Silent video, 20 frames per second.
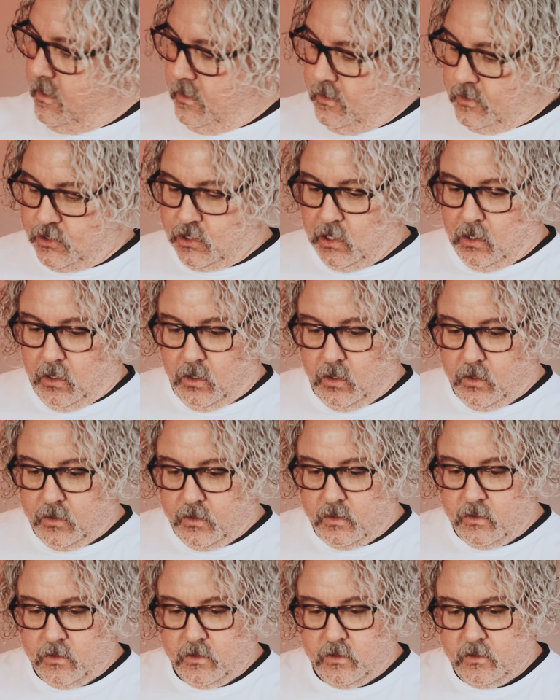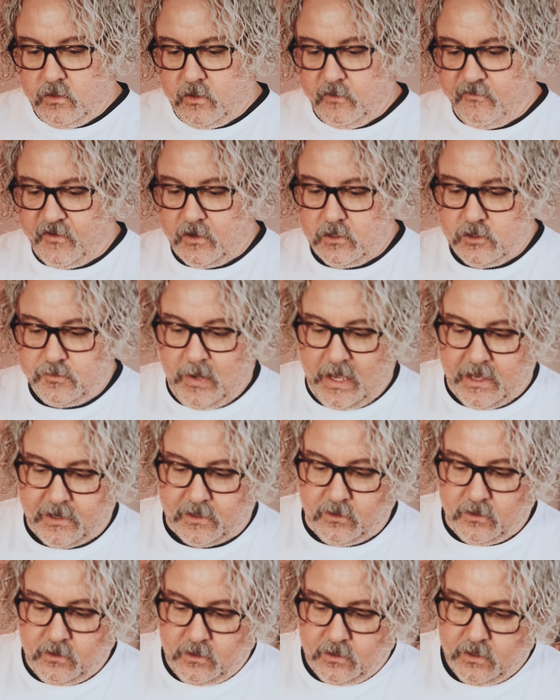So the first
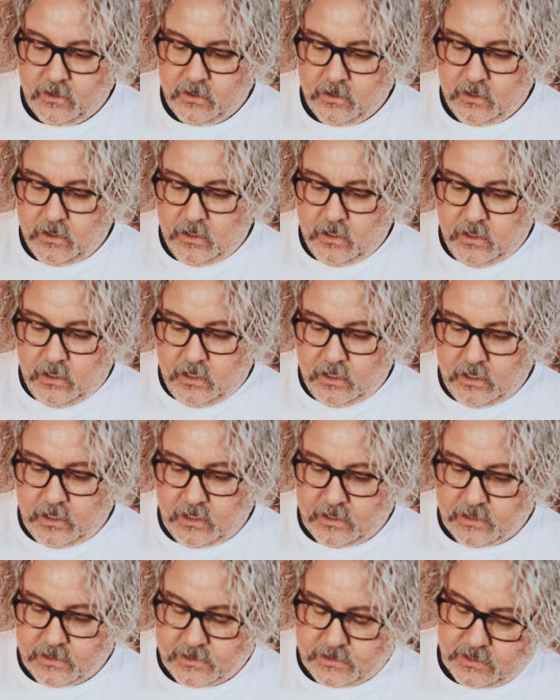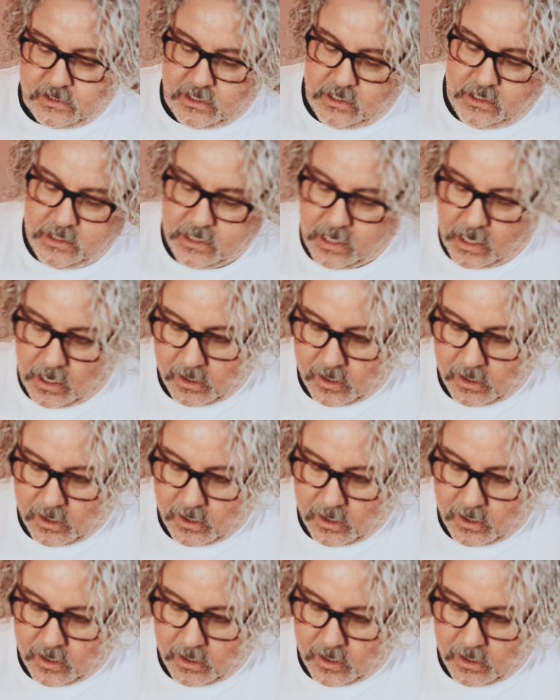pedal is the